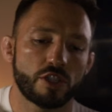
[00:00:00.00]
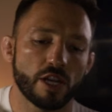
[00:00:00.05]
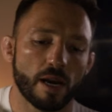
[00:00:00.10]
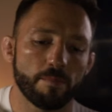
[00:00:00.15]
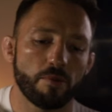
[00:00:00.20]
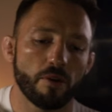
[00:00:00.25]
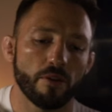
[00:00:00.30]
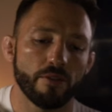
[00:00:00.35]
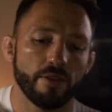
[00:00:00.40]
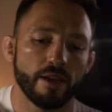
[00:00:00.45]

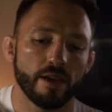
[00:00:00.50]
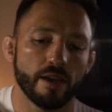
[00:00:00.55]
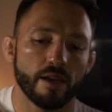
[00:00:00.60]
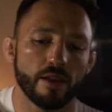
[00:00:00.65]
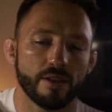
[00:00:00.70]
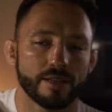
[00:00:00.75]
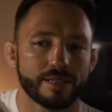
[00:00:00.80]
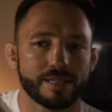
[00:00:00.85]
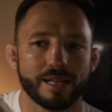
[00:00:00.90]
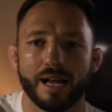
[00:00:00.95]
Jump on there.
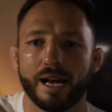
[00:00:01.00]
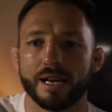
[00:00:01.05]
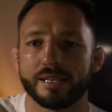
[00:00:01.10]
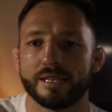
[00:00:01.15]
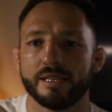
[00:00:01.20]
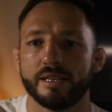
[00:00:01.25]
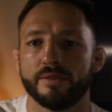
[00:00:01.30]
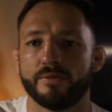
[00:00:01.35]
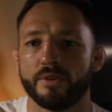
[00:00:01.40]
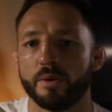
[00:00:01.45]
There's
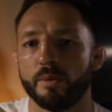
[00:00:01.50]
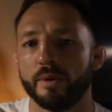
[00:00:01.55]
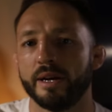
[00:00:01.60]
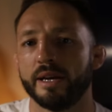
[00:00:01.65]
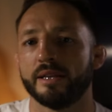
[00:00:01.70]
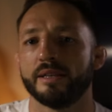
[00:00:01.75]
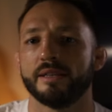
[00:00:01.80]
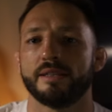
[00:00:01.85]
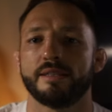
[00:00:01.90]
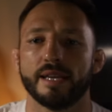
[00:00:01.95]
classes every
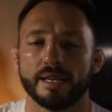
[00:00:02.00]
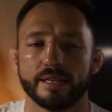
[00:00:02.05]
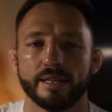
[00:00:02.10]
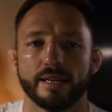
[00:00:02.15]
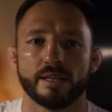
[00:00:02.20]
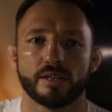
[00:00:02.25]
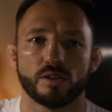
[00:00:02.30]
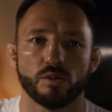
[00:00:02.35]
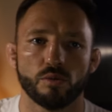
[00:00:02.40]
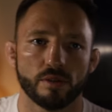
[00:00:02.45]
week. There's
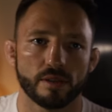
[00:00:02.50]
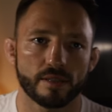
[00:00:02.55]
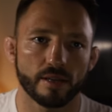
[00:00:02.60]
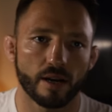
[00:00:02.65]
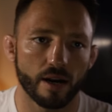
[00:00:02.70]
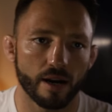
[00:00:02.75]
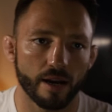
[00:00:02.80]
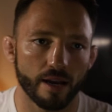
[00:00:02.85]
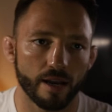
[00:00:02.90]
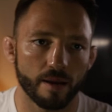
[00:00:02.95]
techniques all the
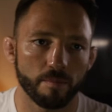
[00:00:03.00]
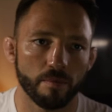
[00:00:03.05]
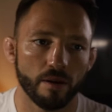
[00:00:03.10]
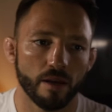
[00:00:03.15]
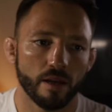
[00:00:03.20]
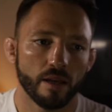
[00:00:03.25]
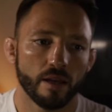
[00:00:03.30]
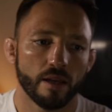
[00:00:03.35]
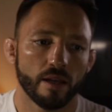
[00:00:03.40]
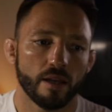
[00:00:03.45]
time.
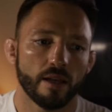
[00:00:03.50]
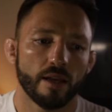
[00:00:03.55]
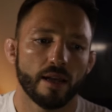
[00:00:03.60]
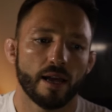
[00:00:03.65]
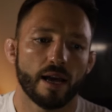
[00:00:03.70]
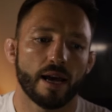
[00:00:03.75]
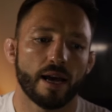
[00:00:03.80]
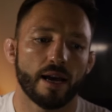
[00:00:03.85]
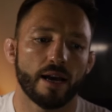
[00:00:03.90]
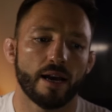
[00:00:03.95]

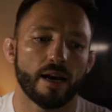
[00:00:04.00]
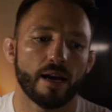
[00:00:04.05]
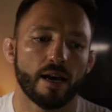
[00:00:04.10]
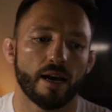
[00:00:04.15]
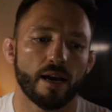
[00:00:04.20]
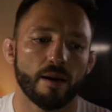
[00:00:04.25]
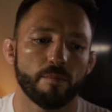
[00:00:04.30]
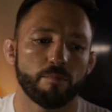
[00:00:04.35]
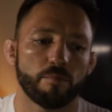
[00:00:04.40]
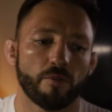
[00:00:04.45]

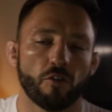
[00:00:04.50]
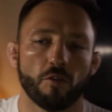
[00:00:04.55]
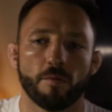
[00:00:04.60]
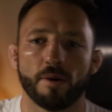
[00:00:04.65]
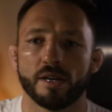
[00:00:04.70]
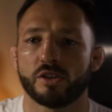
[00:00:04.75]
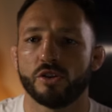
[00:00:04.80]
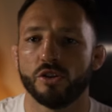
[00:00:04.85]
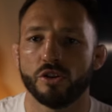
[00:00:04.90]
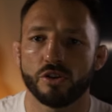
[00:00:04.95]
Before
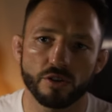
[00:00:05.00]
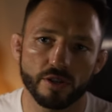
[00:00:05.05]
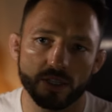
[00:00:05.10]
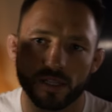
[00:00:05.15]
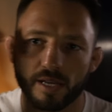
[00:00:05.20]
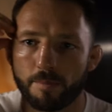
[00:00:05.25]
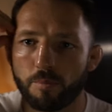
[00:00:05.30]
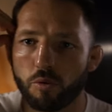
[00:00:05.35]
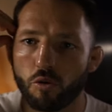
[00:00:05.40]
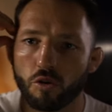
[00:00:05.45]
my
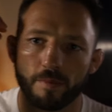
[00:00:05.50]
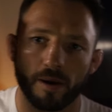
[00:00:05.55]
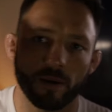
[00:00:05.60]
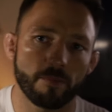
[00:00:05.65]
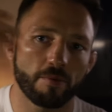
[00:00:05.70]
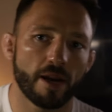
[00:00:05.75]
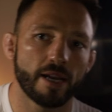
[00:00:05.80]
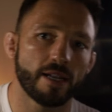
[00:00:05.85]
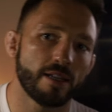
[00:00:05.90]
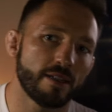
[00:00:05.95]
surgeries, I poured my
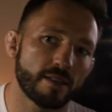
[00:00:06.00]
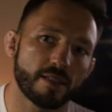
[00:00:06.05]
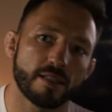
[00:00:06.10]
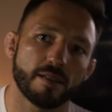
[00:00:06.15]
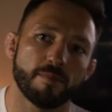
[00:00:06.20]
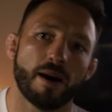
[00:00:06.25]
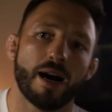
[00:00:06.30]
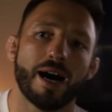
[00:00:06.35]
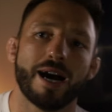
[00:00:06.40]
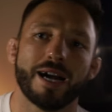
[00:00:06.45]
brain into
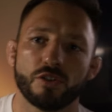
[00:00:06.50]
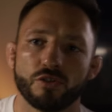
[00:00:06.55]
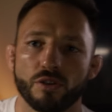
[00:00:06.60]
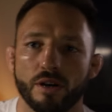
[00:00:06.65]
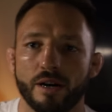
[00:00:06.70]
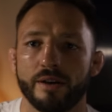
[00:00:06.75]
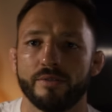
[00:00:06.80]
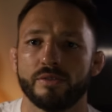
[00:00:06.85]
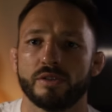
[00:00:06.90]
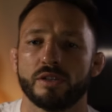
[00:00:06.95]
some hard
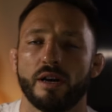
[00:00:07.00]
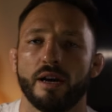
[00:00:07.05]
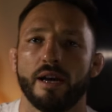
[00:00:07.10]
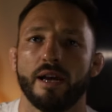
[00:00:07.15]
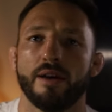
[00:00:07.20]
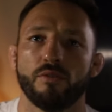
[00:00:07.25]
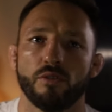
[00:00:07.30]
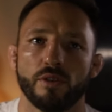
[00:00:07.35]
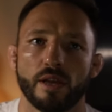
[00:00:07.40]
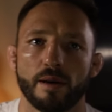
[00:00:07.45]
drives, so I
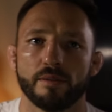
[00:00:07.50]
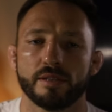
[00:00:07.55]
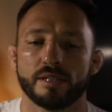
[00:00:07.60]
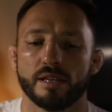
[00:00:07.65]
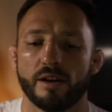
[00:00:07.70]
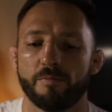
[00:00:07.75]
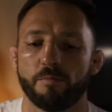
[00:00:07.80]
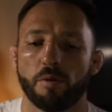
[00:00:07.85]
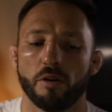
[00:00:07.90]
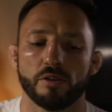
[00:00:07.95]
have all that
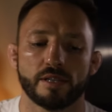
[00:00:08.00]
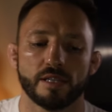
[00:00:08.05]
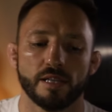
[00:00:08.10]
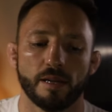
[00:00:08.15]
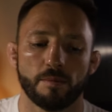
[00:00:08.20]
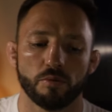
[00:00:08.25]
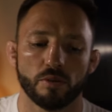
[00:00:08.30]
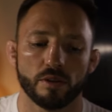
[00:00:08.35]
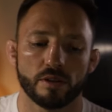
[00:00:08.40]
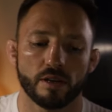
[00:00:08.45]
stuff posting
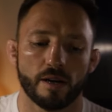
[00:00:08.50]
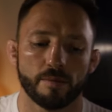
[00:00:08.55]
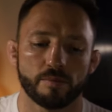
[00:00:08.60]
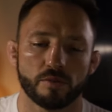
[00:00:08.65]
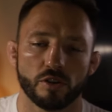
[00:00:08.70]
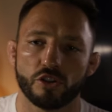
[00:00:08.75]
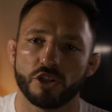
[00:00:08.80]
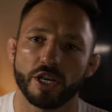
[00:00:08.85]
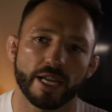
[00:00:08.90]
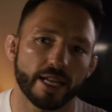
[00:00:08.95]
up all the time.
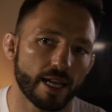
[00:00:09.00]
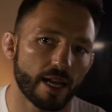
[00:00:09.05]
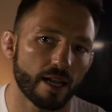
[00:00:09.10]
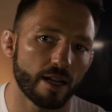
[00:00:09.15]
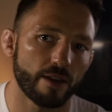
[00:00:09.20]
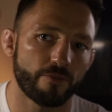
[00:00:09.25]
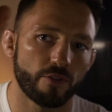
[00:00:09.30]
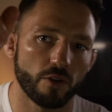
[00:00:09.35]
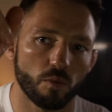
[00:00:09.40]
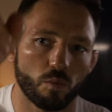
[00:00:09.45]
So check it
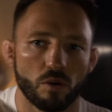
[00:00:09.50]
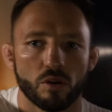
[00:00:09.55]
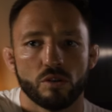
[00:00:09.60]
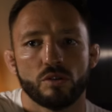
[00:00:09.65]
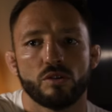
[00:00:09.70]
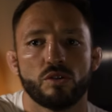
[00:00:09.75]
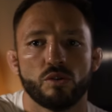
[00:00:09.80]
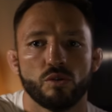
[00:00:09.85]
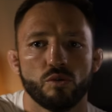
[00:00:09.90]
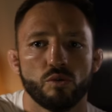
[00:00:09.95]
out if you
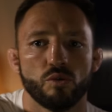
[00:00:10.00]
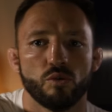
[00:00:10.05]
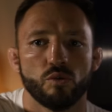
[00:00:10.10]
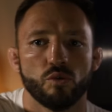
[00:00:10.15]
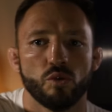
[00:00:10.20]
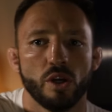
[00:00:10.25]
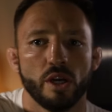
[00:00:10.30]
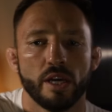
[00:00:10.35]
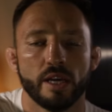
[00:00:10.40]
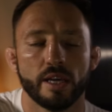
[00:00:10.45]
want
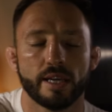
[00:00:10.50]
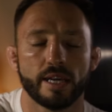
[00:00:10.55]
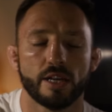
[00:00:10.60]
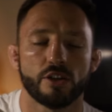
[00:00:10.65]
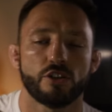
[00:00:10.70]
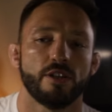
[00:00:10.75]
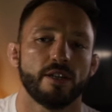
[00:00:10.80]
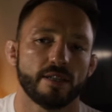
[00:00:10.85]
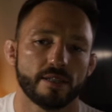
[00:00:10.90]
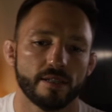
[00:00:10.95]
to.
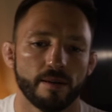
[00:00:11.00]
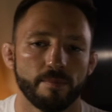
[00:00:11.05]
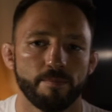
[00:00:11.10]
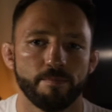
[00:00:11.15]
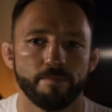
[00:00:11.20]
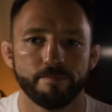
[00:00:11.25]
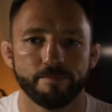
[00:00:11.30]
Catch you next time.